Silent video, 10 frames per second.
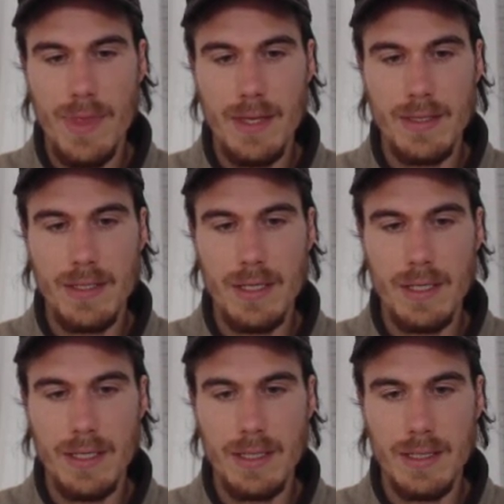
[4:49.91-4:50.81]
and
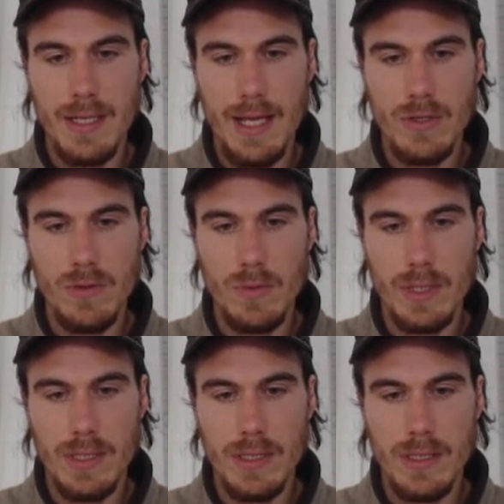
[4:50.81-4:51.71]
turning to natural
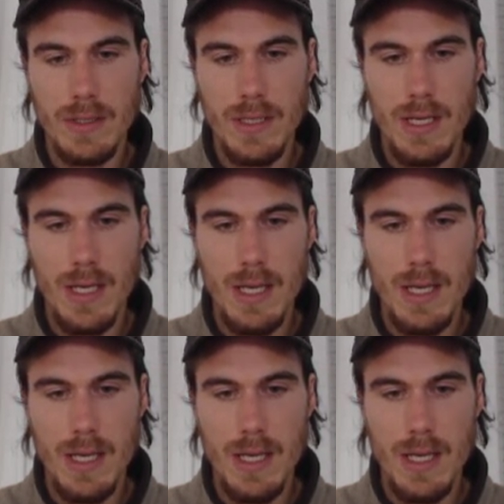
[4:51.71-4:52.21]
ones. Okay.